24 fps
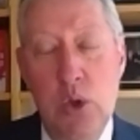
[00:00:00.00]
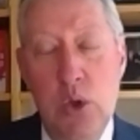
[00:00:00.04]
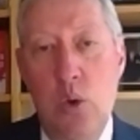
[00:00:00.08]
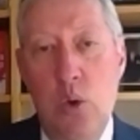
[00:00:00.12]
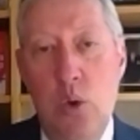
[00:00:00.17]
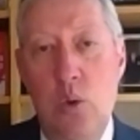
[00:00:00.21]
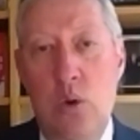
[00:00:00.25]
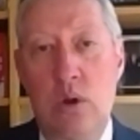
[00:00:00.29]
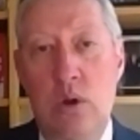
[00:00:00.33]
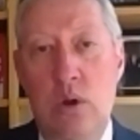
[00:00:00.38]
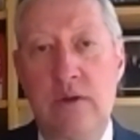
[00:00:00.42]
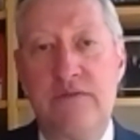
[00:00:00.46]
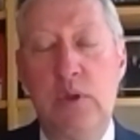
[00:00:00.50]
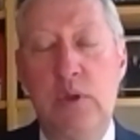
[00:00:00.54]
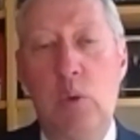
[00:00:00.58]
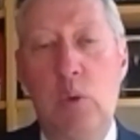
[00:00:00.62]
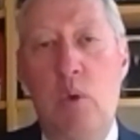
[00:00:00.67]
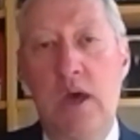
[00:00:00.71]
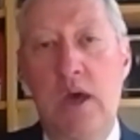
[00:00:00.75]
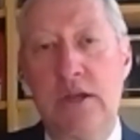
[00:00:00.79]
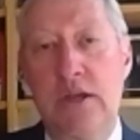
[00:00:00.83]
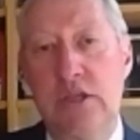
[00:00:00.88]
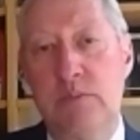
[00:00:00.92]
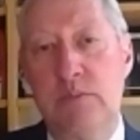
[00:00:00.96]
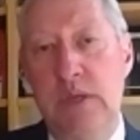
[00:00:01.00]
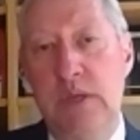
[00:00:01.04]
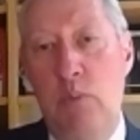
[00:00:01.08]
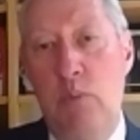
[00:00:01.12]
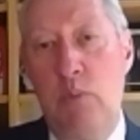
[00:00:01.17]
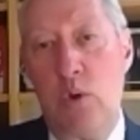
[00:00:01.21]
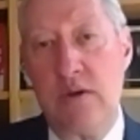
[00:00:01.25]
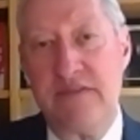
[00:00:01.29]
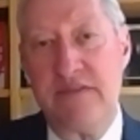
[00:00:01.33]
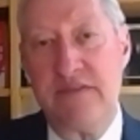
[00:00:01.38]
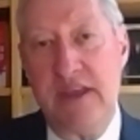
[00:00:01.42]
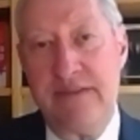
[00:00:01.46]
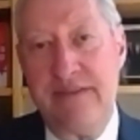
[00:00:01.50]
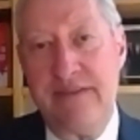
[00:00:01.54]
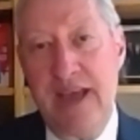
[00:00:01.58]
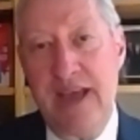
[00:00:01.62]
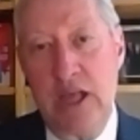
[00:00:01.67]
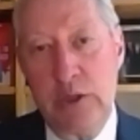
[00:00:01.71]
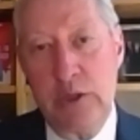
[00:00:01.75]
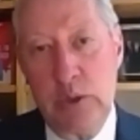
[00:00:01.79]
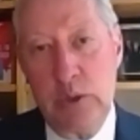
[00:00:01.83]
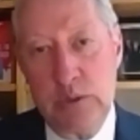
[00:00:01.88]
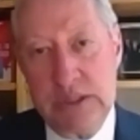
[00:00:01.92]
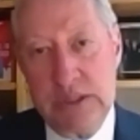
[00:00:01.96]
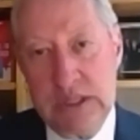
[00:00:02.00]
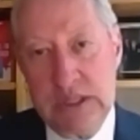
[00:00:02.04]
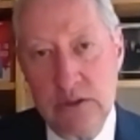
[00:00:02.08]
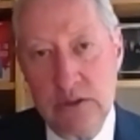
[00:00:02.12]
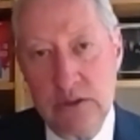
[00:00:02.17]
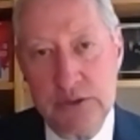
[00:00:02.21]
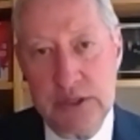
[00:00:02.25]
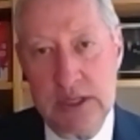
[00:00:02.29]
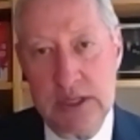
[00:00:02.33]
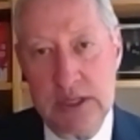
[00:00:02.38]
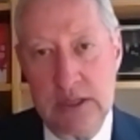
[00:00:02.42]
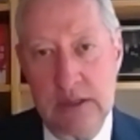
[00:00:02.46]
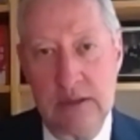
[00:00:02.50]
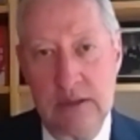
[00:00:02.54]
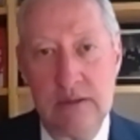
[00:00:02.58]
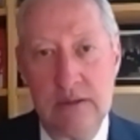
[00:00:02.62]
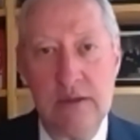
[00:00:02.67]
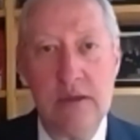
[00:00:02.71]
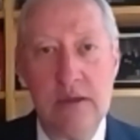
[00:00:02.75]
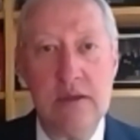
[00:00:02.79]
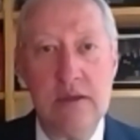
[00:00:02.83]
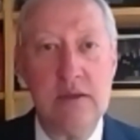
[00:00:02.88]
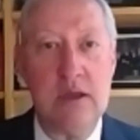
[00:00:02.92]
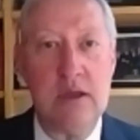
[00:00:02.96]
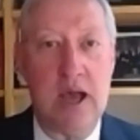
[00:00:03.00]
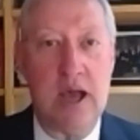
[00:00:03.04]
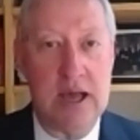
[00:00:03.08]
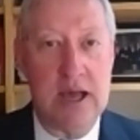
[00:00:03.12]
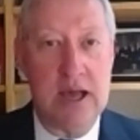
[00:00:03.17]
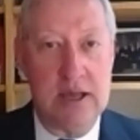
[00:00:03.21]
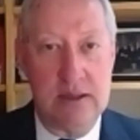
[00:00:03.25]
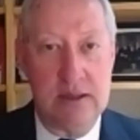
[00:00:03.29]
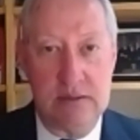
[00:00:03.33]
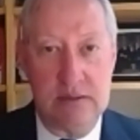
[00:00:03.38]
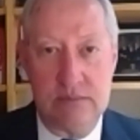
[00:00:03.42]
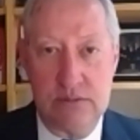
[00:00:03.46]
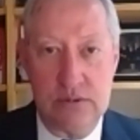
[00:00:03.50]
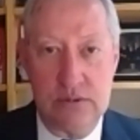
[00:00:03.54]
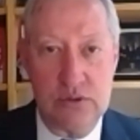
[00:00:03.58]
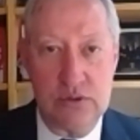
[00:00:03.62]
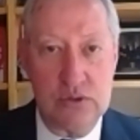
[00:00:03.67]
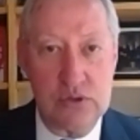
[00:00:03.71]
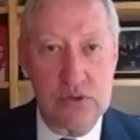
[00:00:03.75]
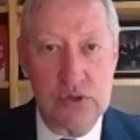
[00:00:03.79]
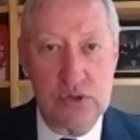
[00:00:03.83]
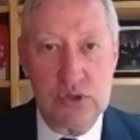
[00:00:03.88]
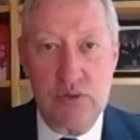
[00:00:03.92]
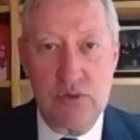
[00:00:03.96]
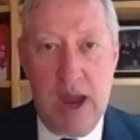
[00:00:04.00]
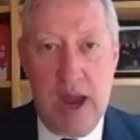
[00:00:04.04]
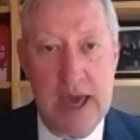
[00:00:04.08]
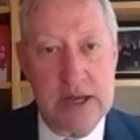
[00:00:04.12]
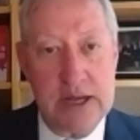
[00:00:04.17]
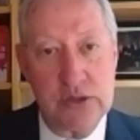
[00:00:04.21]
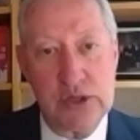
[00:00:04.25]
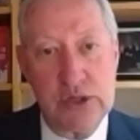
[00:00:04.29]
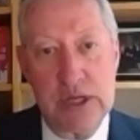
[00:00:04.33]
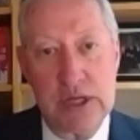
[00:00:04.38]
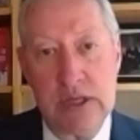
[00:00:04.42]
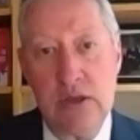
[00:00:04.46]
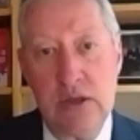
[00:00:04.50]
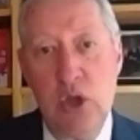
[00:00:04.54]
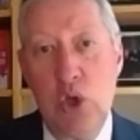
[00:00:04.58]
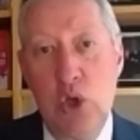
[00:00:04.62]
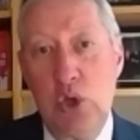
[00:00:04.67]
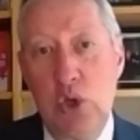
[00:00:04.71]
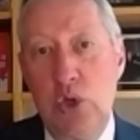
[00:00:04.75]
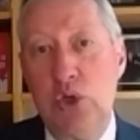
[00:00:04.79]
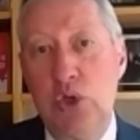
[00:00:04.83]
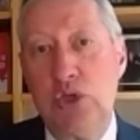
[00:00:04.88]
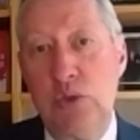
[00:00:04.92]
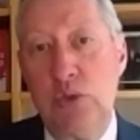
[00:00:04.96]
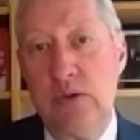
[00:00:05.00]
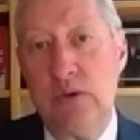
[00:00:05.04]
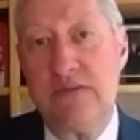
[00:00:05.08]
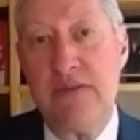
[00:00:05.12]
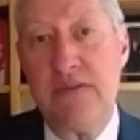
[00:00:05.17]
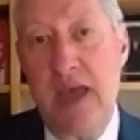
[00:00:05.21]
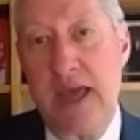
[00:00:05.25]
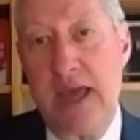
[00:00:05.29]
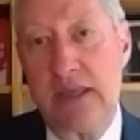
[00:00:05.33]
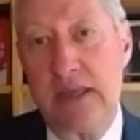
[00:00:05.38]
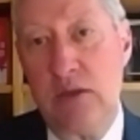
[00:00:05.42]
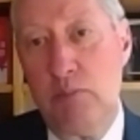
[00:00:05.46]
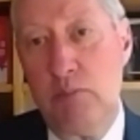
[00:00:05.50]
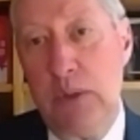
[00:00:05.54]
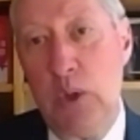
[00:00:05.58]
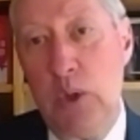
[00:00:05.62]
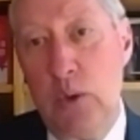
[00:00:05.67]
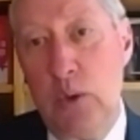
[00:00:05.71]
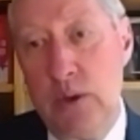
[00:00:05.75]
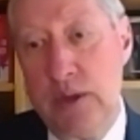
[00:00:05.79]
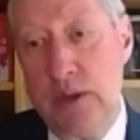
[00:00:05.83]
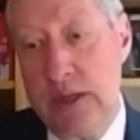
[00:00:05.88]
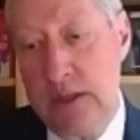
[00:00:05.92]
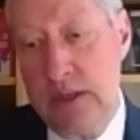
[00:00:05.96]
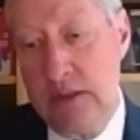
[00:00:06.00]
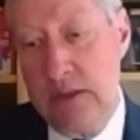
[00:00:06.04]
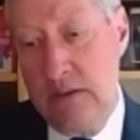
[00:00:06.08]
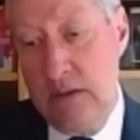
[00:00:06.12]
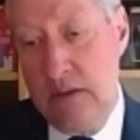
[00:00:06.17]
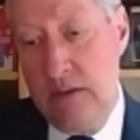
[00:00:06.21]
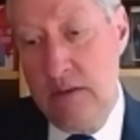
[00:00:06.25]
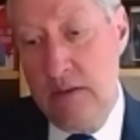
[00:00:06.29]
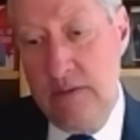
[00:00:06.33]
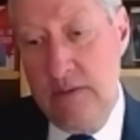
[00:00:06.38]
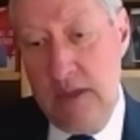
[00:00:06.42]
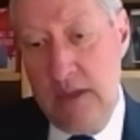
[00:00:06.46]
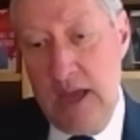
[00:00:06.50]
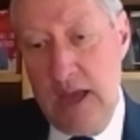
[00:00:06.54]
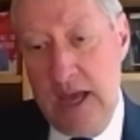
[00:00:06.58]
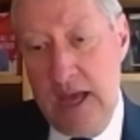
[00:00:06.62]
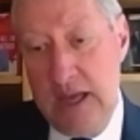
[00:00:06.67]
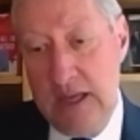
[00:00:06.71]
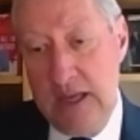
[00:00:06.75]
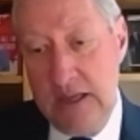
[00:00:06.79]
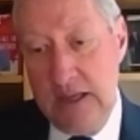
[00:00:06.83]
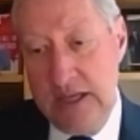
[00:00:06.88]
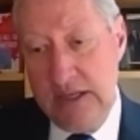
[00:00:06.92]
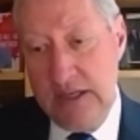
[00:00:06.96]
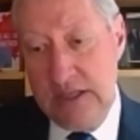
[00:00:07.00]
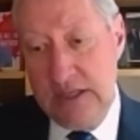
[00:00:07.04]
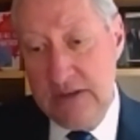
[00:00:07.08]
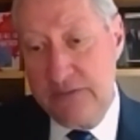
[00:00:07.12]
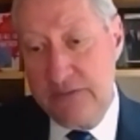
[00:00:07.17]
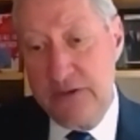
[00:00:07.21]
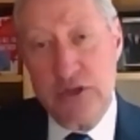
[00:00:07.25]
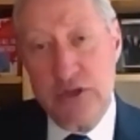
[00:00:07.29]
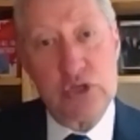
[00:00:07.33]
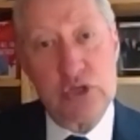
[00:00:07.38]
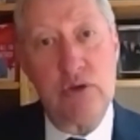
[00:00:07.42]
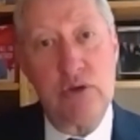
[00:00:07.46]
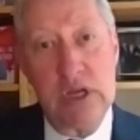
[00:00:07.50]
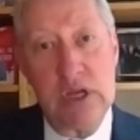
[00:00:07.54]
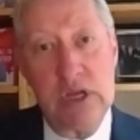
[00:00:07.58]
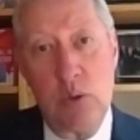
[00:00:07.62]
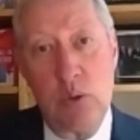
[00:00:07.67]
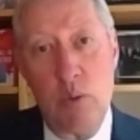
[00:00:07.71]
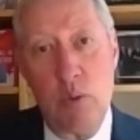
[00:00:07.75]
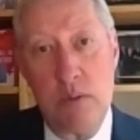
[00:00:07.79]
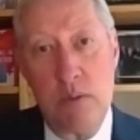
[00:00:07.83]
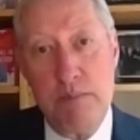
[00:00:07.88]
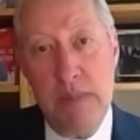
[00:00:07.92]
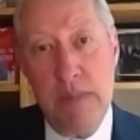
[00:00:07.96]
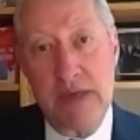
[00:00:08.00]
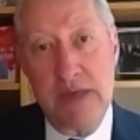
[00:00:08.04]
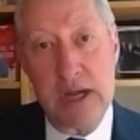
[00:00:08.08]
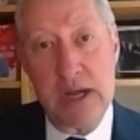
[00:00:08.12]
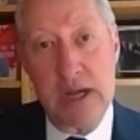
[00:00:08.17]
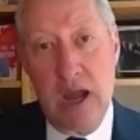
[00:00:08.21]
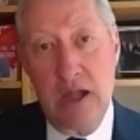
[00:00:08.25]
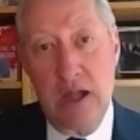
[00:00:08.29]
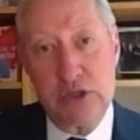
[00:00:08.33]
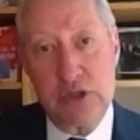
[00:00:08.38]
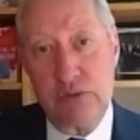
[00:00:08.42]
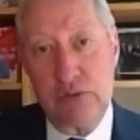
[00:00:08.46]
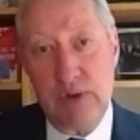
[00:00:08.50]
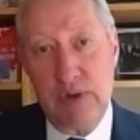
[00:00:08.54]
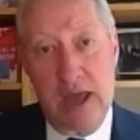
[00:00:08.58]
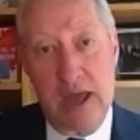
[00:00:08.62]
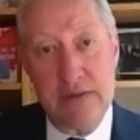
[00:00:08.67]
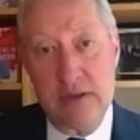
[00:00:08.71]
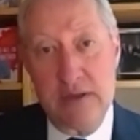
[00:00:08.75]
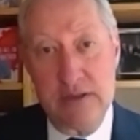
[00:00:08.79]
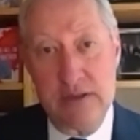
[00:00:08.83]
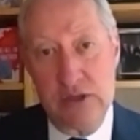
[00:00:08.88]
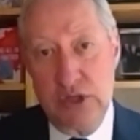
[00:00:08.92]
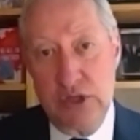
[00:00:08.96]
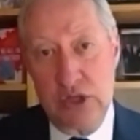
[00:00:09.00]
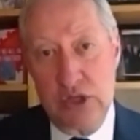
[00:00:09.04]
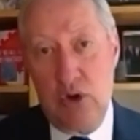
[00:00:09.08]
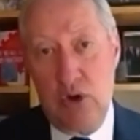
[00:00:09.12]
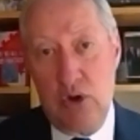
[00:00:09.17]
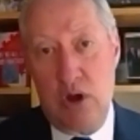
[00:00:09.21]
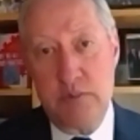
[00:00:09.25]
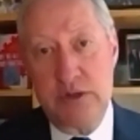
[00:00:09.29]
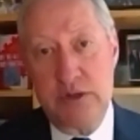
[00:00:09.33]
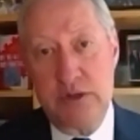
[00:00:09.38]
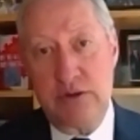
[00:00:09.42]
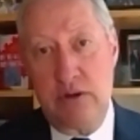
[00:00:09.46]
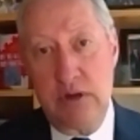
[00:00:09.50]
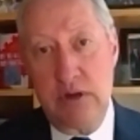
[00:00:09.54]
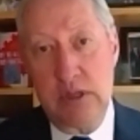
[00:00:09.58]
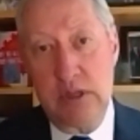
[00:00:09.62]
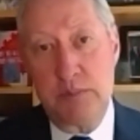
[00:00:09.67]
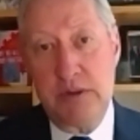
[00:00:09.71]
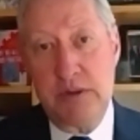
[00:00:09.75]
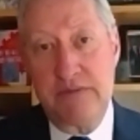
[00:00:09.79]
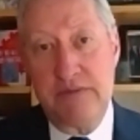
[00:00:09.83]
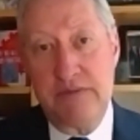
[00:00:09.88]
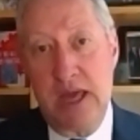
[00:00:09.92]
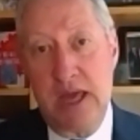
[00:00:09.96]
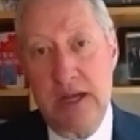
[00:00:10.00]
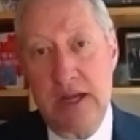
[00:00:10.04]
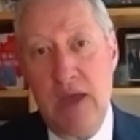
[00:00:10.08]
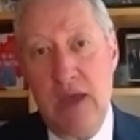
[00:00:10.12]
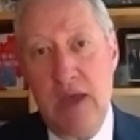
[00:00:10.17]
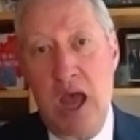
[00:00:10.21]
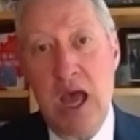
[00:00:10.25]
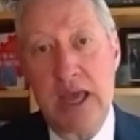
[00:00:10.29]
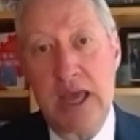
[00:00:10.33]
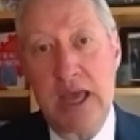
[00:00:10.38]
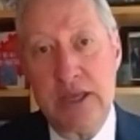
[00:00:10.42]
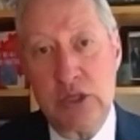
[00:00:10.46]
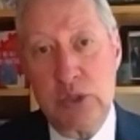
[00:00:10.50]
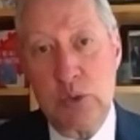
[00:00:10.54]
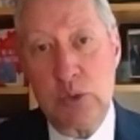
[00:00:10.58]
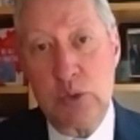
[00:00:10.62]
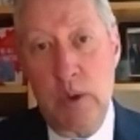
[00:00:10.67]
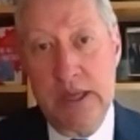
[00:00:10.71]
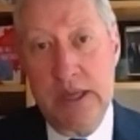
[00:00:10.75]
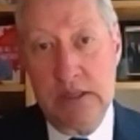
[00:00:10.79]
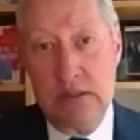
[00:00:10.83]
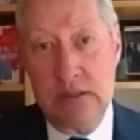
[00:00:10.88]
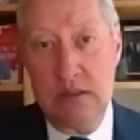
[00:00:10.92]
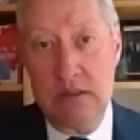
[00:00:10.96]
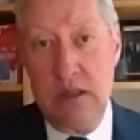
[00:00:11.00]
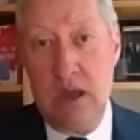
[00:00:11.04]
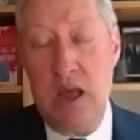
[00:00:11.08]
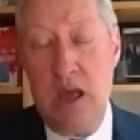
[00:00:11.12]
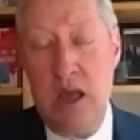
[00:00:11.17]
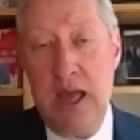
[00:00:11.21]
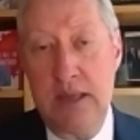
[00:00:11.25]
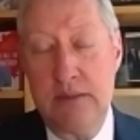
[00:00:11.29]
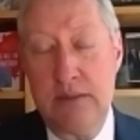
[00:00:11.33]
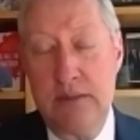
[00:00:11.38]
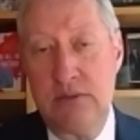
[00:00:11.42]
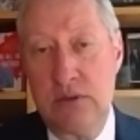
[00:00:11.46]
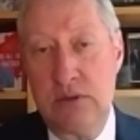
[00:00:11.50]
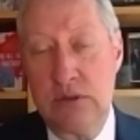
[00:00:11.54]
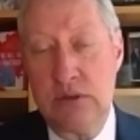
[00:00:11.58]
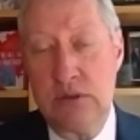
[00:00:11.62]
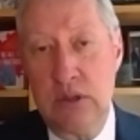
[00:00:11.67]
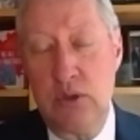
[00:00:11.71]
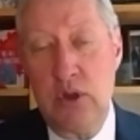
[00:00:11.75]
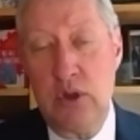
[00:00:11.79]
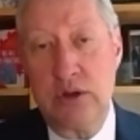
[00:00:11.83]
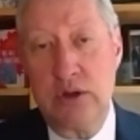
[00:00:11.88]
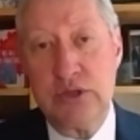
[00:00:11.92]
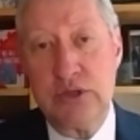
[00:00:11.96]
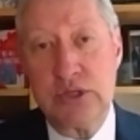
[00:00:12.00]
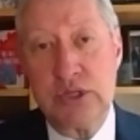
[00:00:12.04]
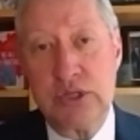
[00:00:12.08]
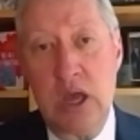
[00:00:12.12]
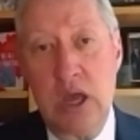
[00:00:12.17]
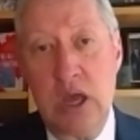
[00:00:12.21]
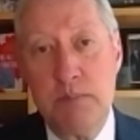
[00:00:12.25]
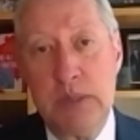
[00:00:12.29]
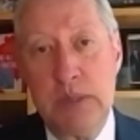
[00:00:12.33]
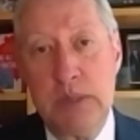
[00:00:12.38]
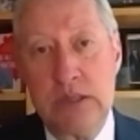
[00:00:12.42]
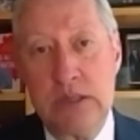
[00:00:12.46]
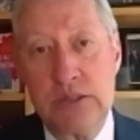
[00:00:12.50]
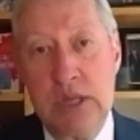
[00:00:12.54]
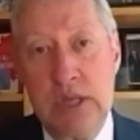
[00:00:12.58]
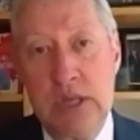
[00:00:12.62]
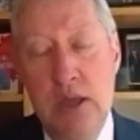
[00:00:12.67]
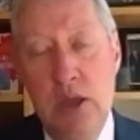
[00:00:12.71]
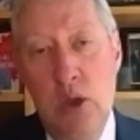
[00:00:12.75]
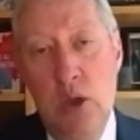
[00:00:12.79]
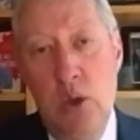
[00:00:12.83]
Or if you wanted to be more of a value tilting strategy, could you in fact employ a different screening methodology rather than just arbitrarily providing the highest weight to the largest companies?